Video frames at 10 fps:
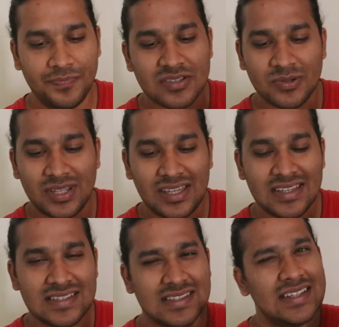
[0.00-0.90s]
The story
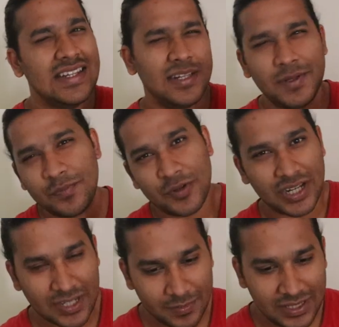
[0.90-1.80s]
is a little bit
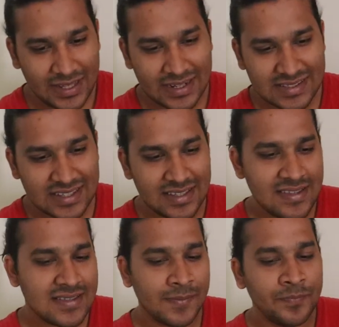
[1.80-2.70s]
predictable in that
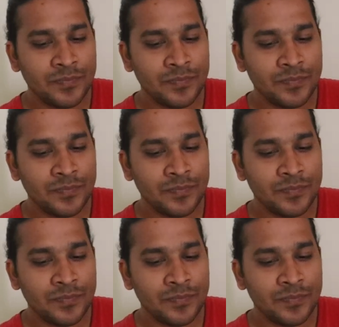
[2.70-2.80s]
sense,